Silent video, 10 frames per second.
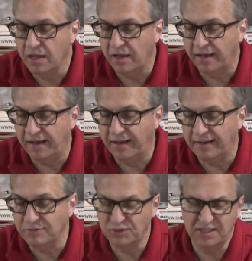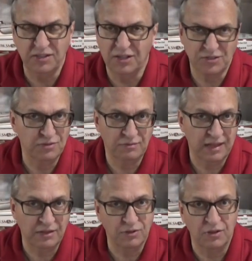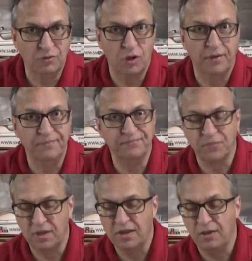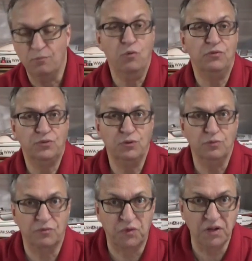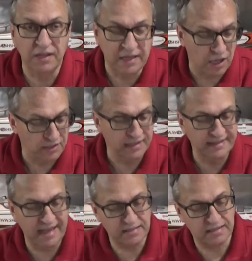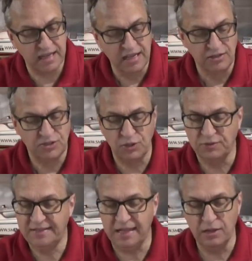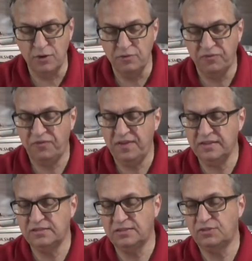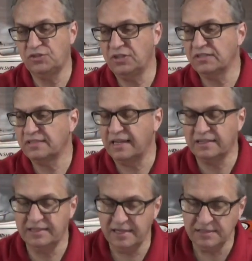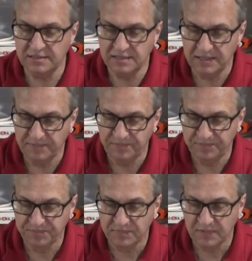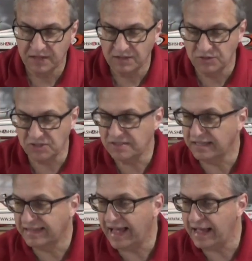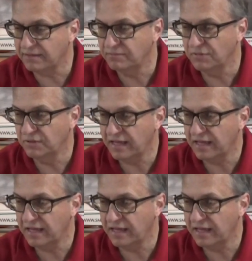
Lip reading: so that it doesn't like move too freely on a desk. So Tello fits just like this, just like that. Look